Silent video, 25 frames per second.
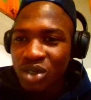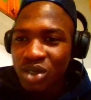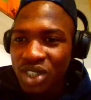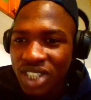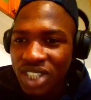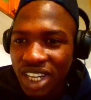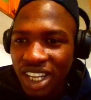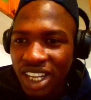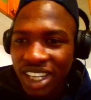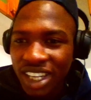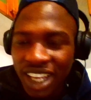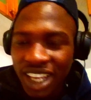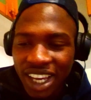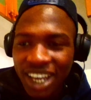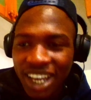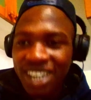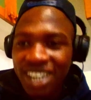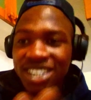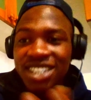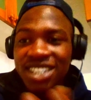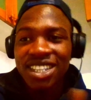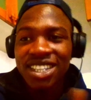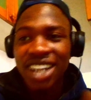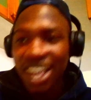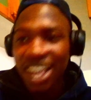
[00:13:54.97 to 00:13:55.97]
they can
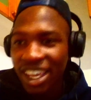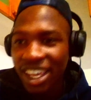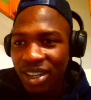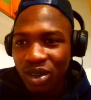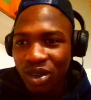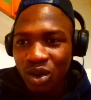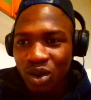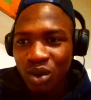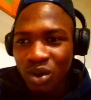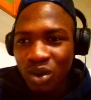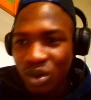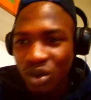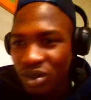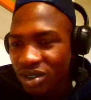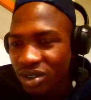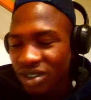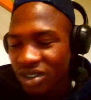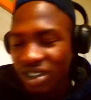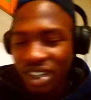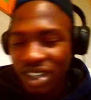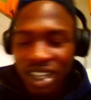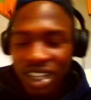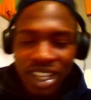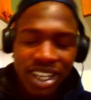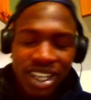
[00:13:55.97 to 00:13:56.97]
strike you.
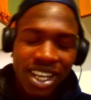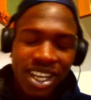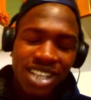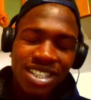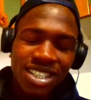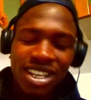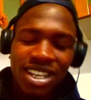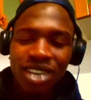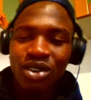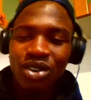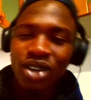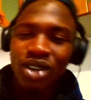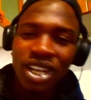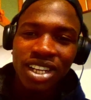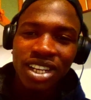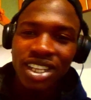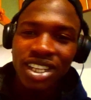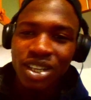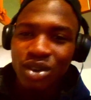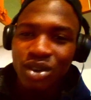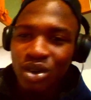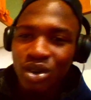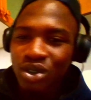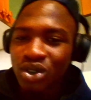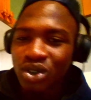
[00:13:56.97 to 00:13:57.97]
That's another thing
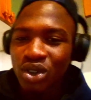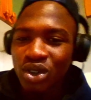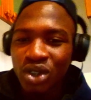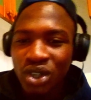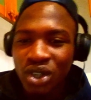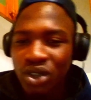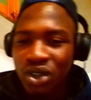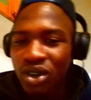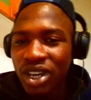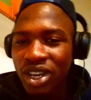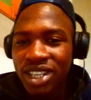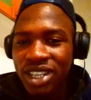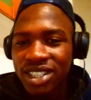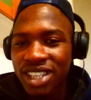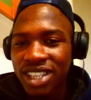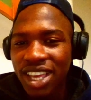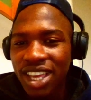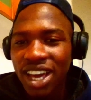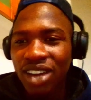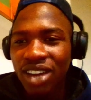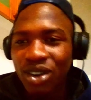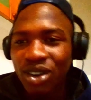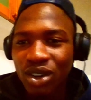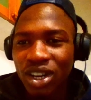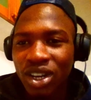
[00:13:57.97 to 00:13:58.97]
also. The US, they are
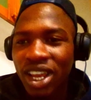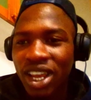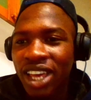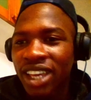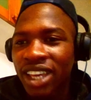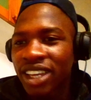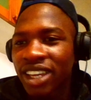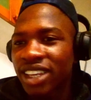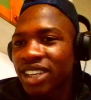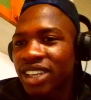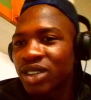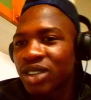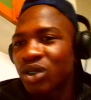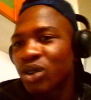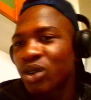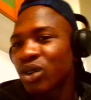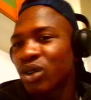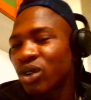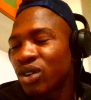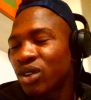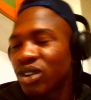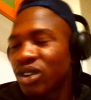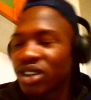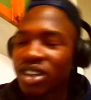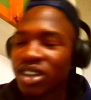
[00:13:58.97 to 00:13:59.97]
not like, you know,
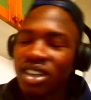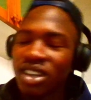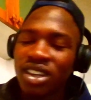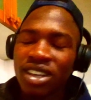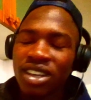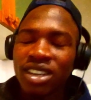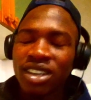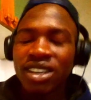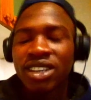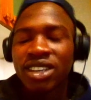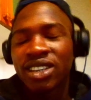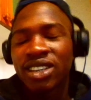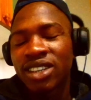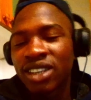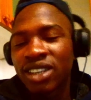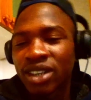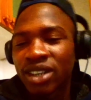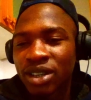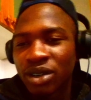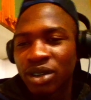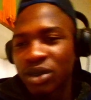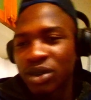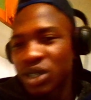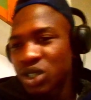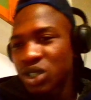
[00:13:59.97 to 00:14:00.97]

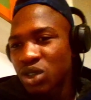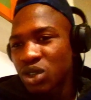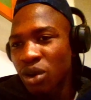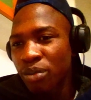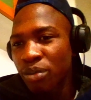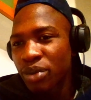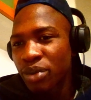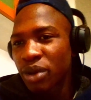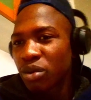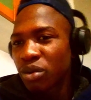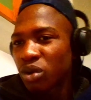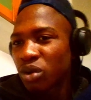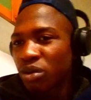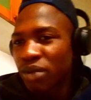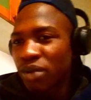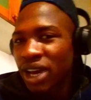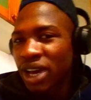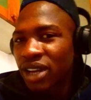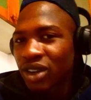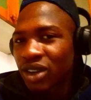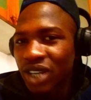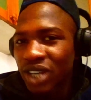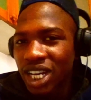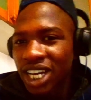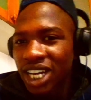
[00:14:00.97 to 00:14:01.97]
some people might
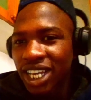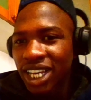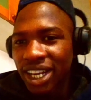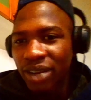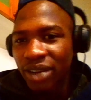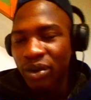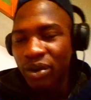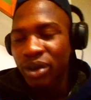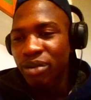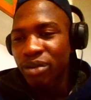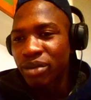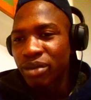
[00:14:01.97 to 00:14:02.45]
not agree with me,